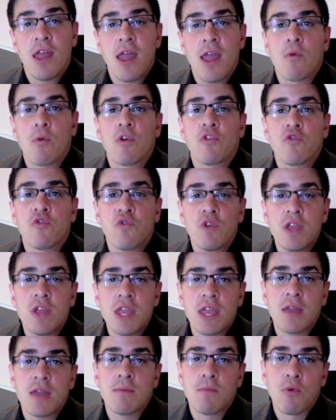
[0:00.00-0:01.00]
and we're
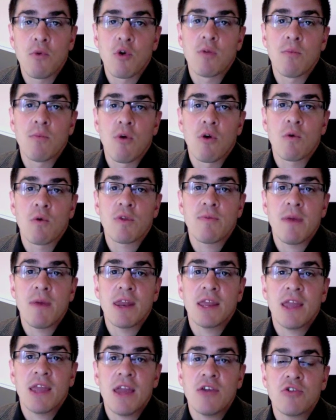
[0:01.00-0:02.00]
treating it more and more with
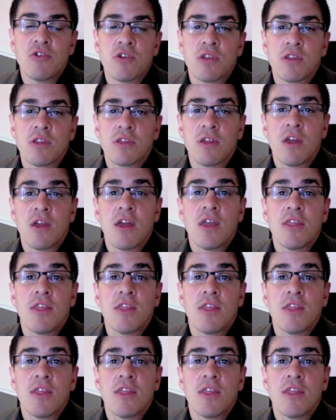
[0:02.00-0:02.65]
medications